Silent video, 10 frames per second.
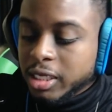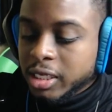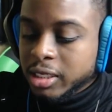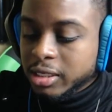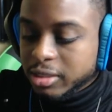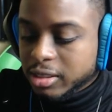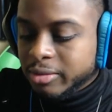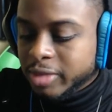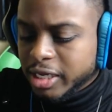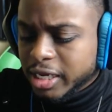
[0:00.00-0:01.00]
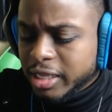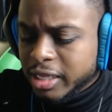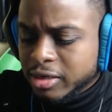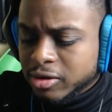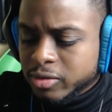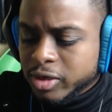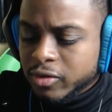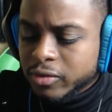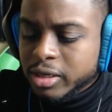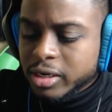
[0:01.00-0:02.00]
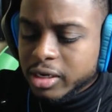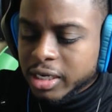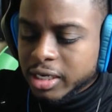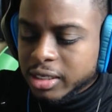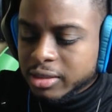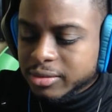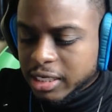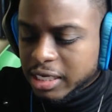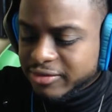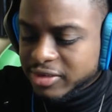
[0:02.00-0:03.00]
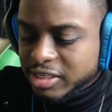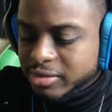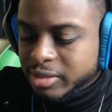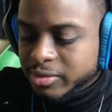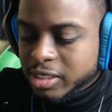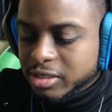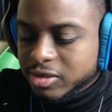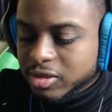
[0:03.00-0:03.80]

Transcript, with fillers: and I'm like, hey, that dude went over there and and I haven't seen him in a minute.